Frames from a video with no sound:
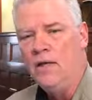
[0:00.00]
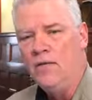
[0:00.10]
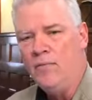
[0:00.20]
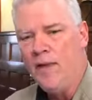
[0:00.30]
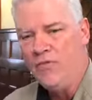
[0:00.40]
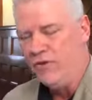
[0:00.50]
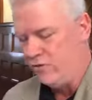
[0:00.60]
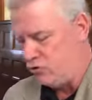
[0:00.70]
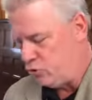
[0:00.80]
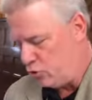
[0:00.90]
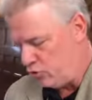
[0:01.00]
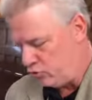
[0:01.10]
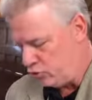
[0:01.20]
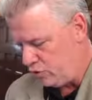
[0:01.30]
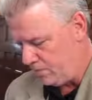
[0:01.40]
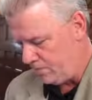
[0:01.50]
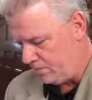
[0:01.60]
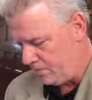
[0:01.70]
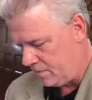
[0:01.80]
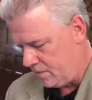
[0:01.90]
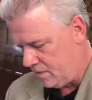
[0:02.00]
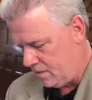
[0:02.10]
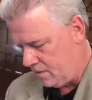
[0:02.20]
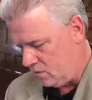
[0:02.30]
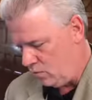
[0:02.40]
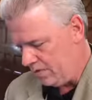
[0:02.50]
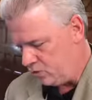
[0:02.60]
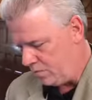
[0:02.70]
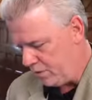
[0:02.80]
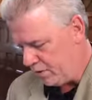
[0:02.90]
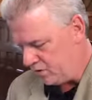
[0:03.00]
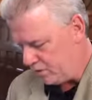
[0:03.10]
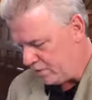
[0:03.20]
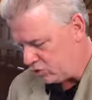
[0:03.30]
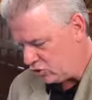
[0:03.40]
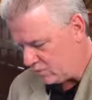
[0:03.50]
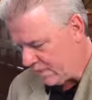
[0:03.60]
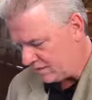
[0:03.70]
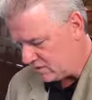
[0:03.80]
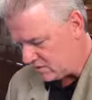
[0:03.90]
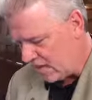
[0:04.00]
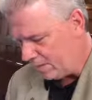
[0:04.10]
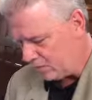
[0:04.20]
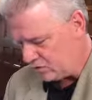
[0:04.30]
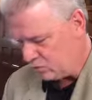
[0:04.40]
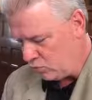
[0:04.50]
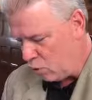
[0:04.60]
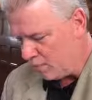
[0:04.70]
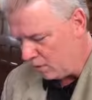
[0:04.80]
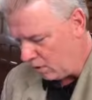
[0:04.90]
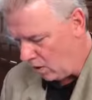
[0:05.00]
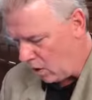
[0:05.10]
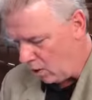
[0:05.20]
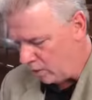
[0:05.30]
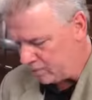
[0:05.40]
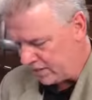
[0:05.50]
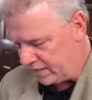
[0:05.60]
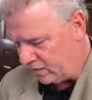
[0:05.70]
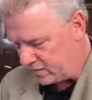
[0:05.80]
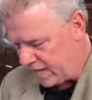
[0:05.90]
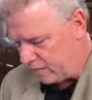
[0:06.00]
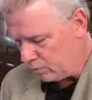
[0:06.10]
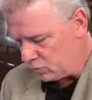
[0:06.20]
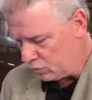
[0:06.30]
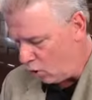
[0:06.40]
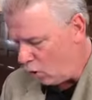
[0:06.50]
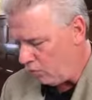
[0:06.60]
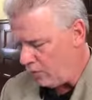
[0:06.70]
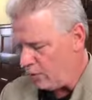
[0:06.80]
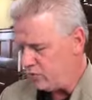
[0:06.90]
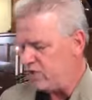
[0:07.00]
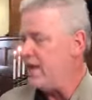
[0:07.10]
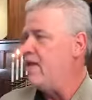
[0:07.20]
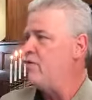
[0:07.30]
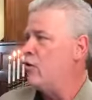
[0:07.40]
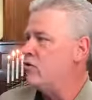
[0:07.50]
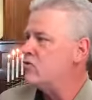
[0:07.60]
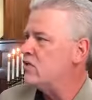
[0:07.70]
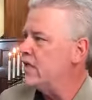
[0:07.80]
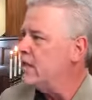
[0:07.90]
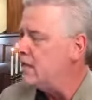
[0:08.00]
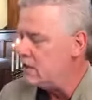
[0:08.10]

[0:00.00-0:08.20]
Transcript: in the Methodist Church, we experience the mission to make disciples as we open our arms and our table to all those that have earnestly